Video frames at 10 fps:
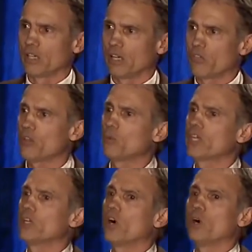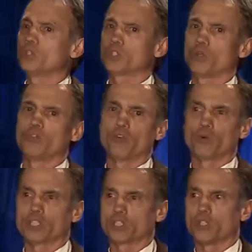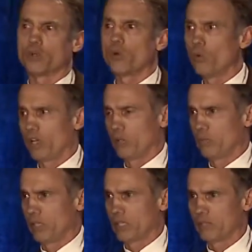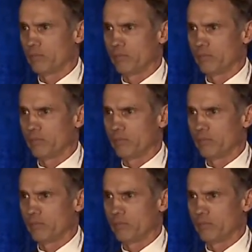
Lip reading: I think we can also focus on well-being.